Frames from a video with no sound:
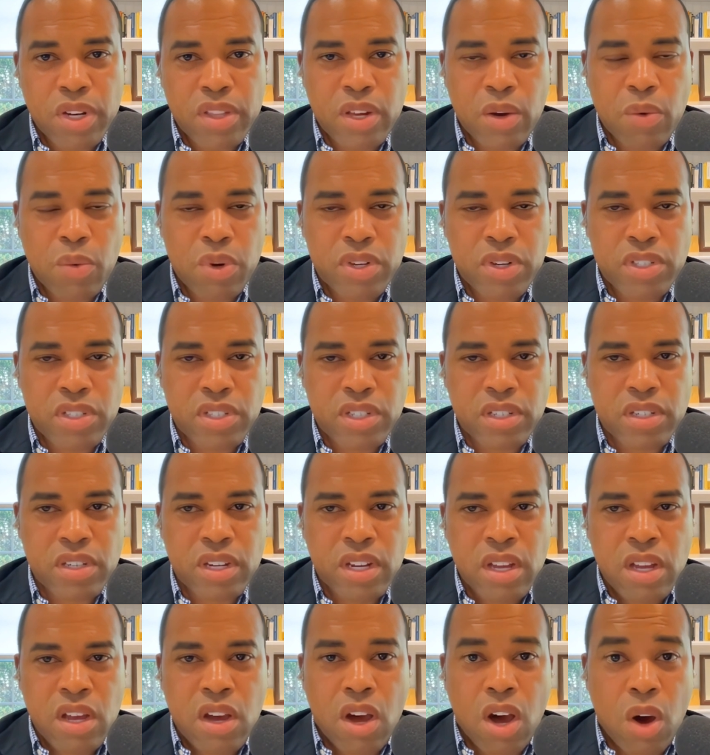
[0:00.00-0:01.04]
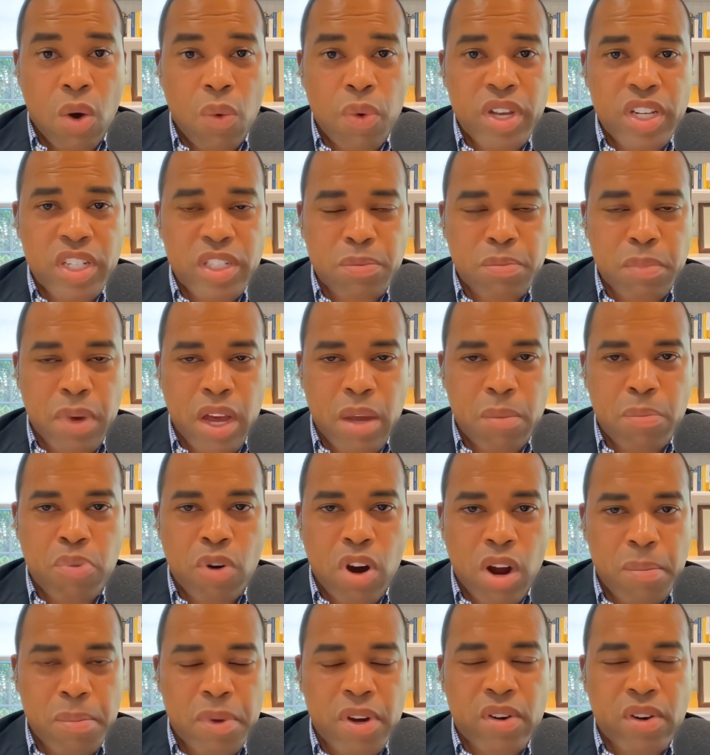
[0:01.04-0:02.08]
career, that wasn't always my
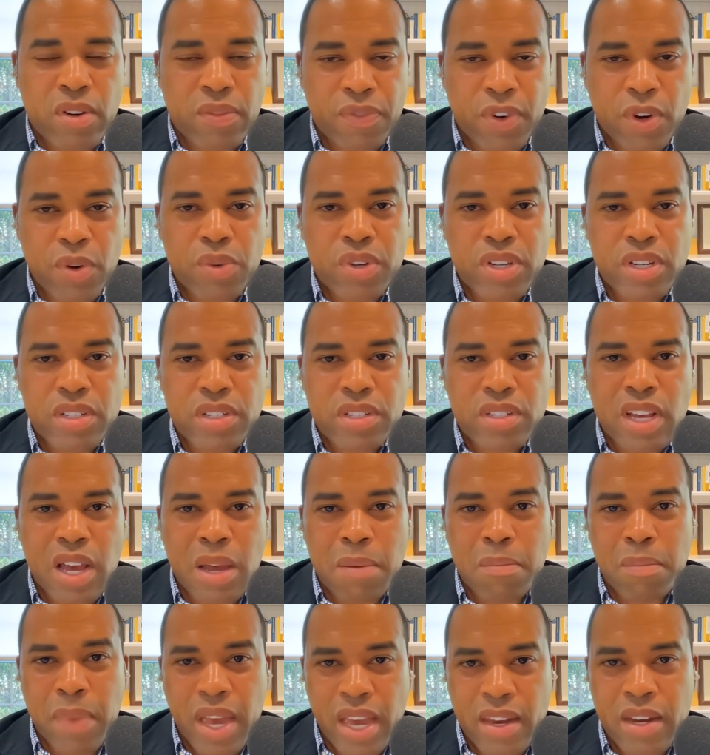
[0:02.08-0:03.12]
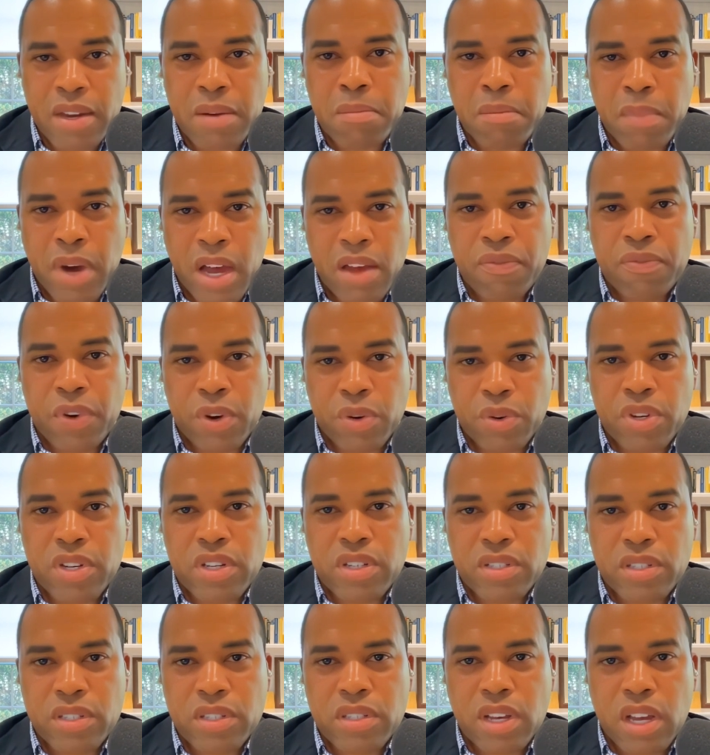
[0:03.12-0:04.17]
primary focus, I made it my
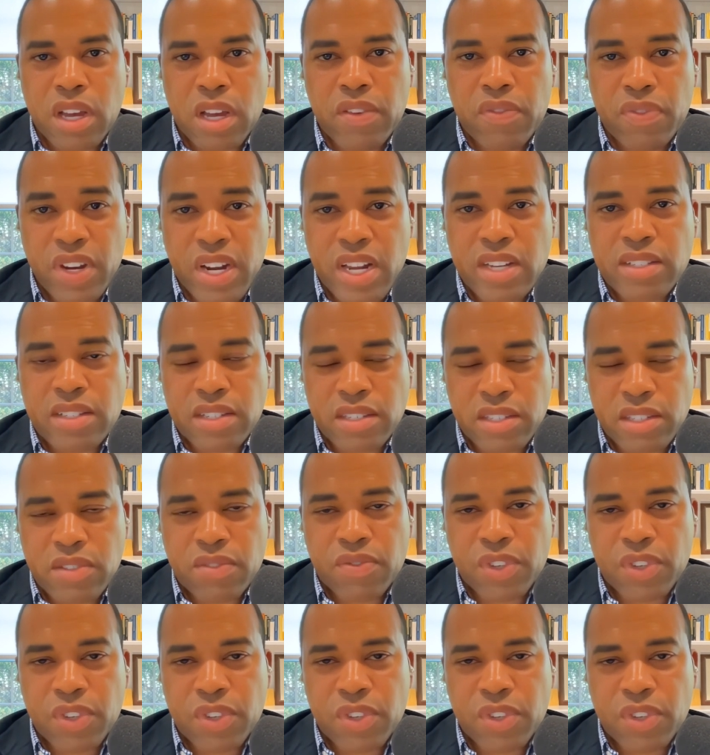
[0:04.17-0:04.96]
focus, even as a